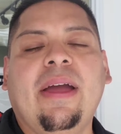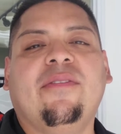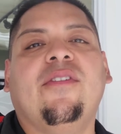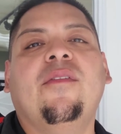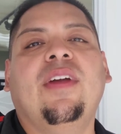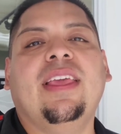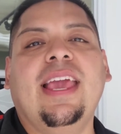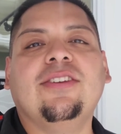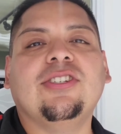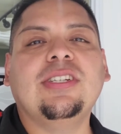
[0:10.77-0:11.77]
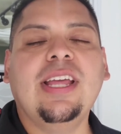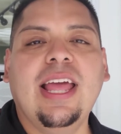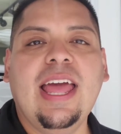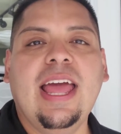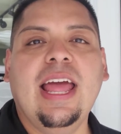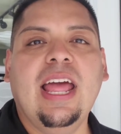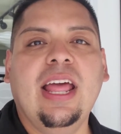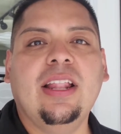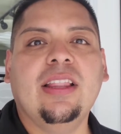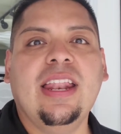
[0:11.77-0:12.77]
from vacation
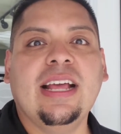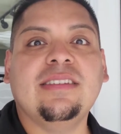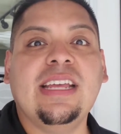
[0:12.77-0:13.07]
and the next